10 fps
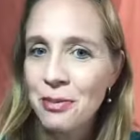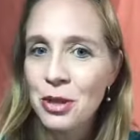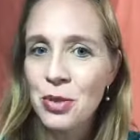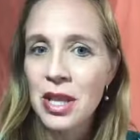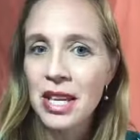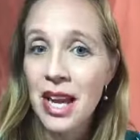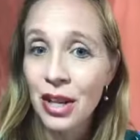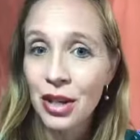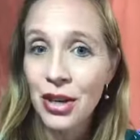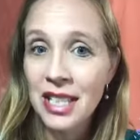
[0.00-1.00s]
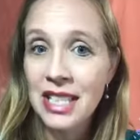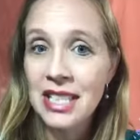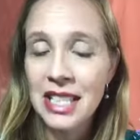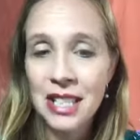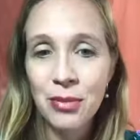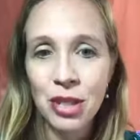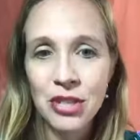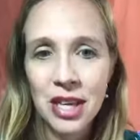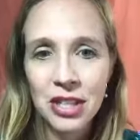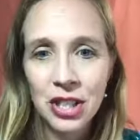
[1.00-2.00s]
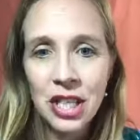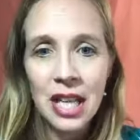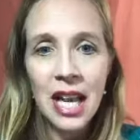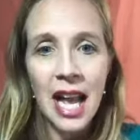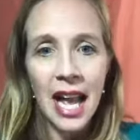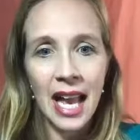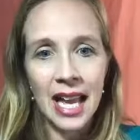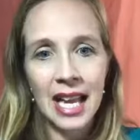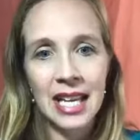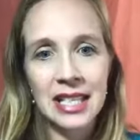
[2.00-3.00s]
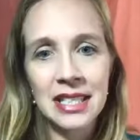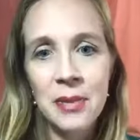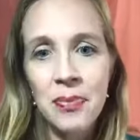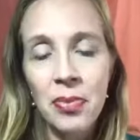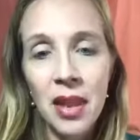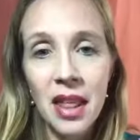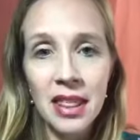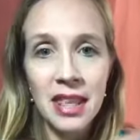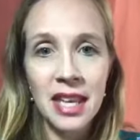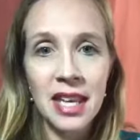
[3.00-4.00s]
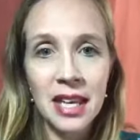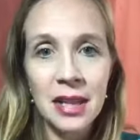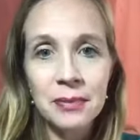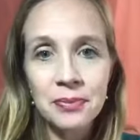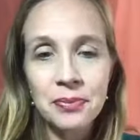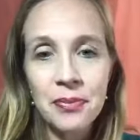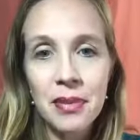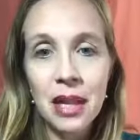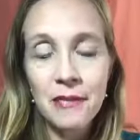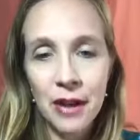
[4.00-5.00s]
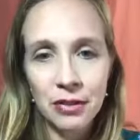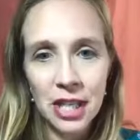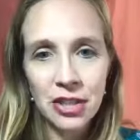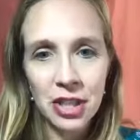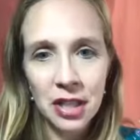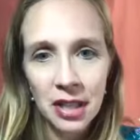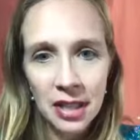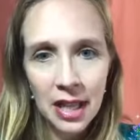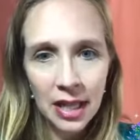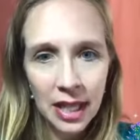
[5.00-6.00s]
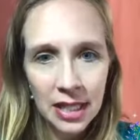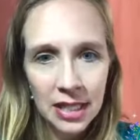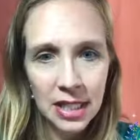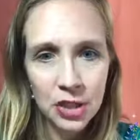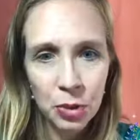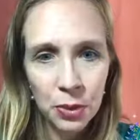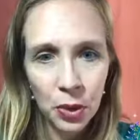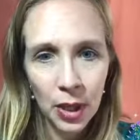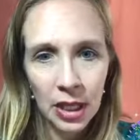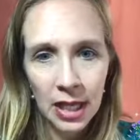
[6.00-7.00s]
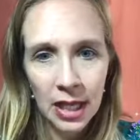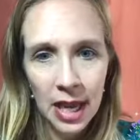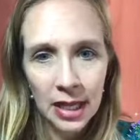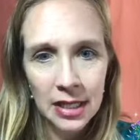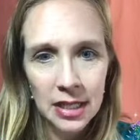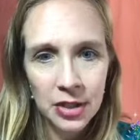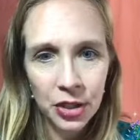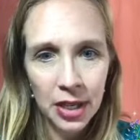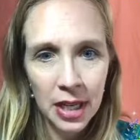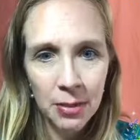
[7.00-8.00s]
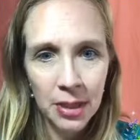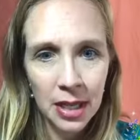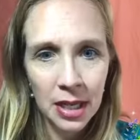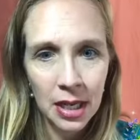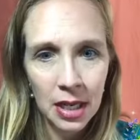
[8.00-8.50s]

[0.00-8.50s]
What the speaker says: between the color corrected tinting moisturizer and the foundation. La Kenzie is super oily and Agnes is her enemy and